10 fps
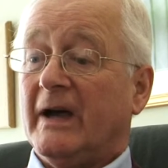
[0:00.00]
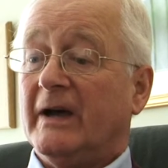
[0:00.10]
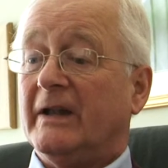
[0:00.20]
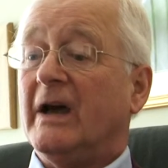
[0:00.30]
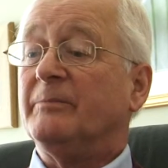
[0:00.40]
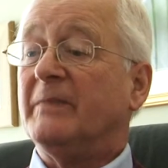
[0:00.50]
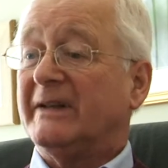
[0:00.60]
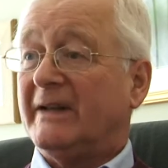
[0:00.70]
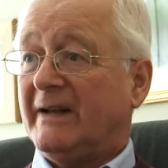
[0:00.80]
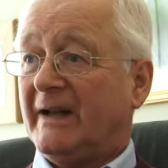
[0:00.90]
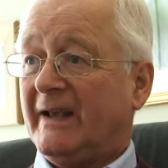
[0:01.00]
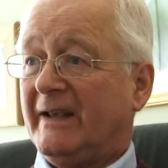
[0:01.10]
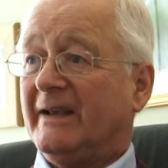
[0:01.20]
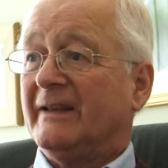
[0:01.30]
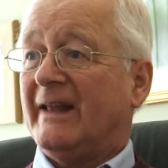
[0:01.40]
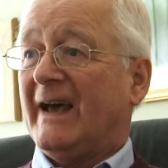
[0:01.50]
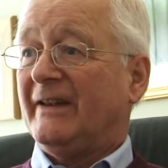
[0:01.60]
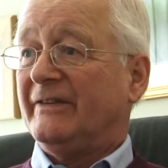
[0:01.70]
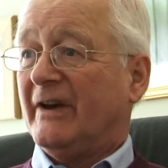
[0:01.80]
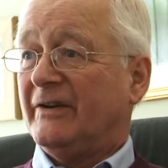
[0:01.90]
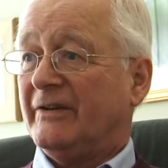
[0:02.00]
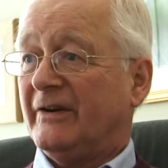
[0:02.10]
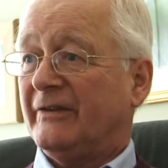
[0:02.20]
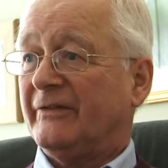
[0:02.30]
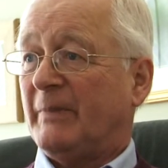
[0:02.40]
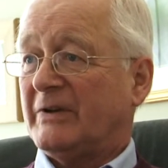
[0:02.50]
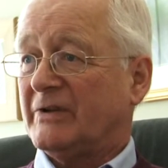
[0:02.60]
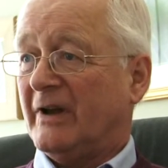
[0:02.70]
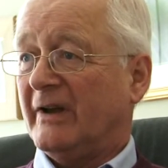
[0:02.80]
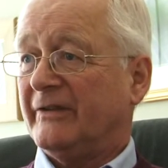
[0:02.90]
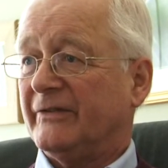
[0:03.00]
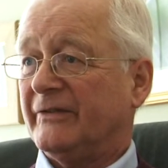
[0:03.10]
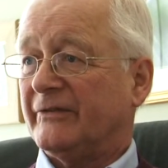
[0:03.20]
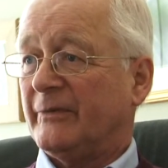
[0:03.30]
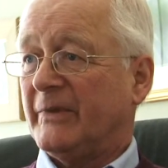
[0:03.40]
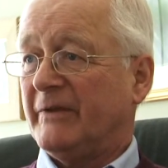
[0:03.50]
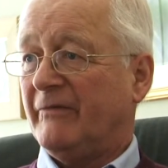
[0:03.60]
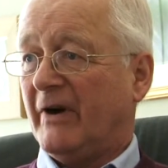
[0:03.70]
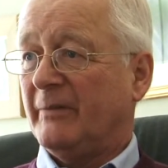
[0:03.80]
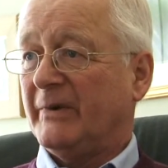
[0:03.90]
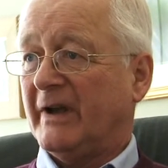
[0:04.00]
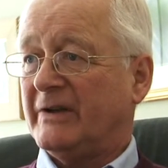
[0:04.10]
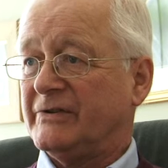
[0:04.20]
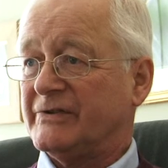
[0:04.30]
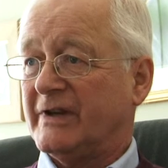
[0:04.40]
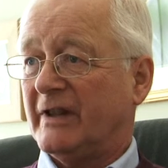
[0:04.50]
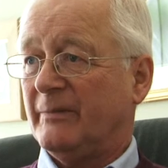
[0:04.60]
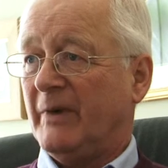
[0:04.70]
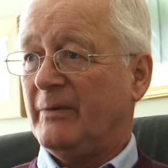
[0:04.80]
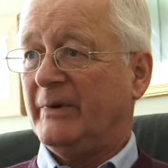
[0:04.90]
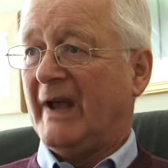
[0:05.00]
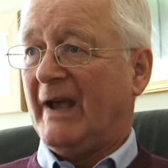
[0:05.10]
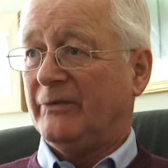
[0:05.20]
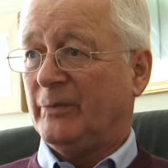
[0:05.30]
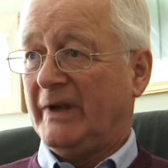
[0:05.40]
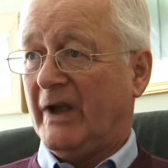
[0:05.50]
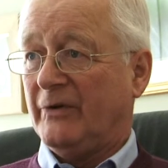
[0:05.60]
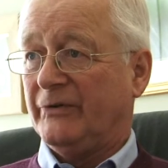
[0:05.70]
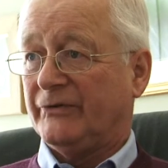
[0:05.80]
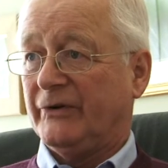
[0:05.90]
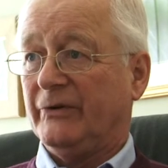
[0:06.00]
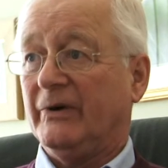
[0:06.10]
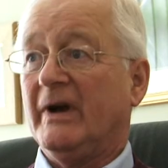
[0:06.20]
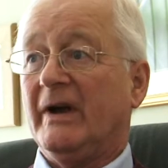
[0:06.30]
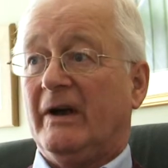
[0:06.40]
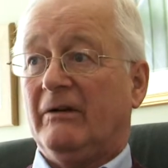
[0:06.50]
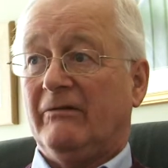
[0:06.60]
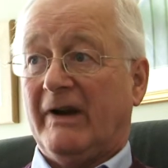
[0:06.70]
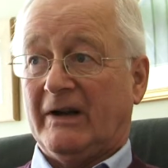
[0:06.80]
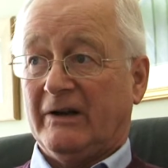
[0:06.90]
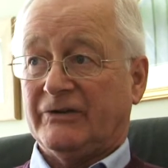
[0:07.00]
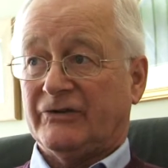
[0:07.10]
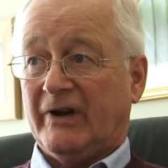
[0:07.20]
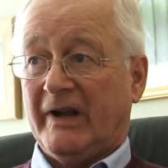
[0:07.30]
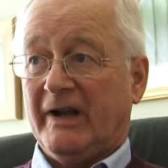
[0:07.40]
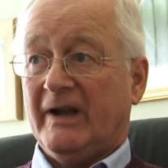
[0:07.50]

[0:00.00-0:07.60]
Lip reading: Admittedly, that is under a special license from the Environment Agency at the moment as we go through a regulatory